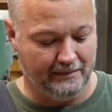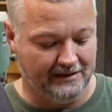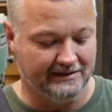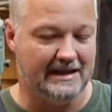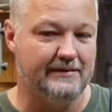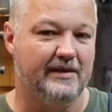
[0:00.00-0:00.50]

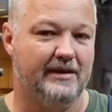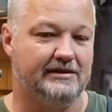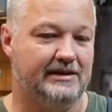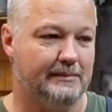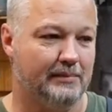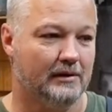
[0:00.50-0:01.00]
Because even the
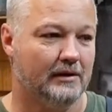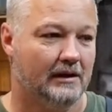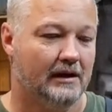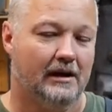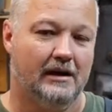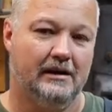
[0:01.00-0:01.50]
cheaper,
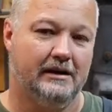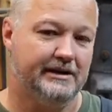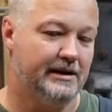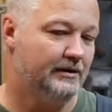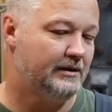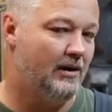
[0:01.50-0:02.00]
uh,
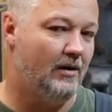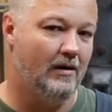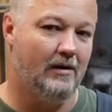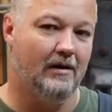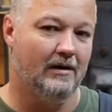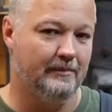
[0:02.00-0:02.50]
you know, the
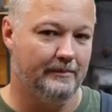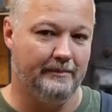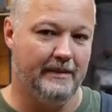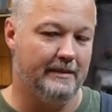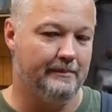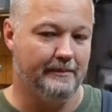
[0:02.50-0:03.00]
Carhartt
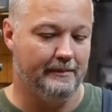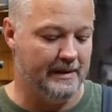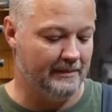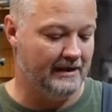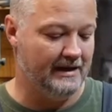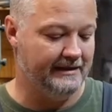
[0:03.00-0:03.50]
and, and
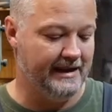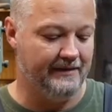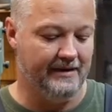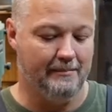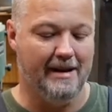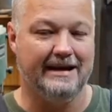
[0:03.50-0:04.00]
people like that
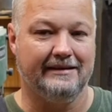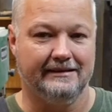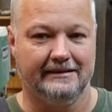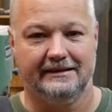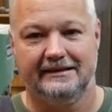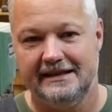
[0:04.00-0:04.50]
that make
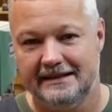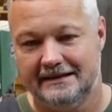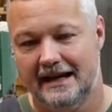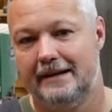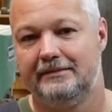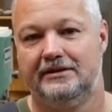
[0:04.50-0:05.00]
these
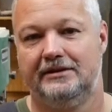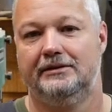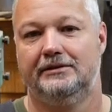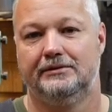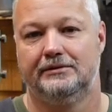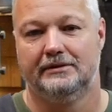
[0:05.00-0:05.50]
type
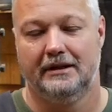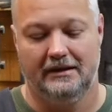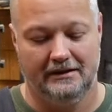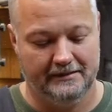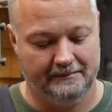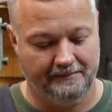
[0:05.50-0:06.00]
shoes,
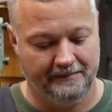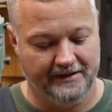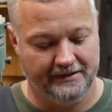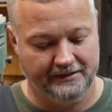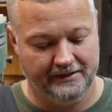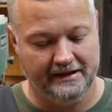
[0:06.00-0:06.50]
uh,
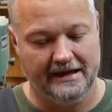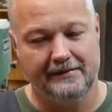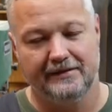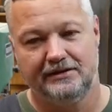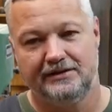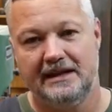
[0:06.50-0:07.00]
the, the
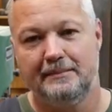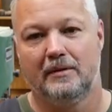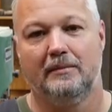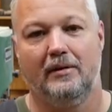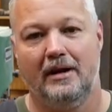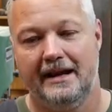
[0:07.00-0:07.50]
even the
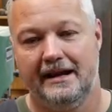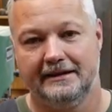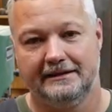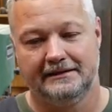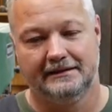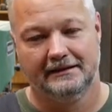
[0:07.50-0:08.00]
cheaper
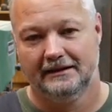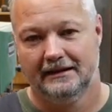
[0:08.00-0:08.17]
brands,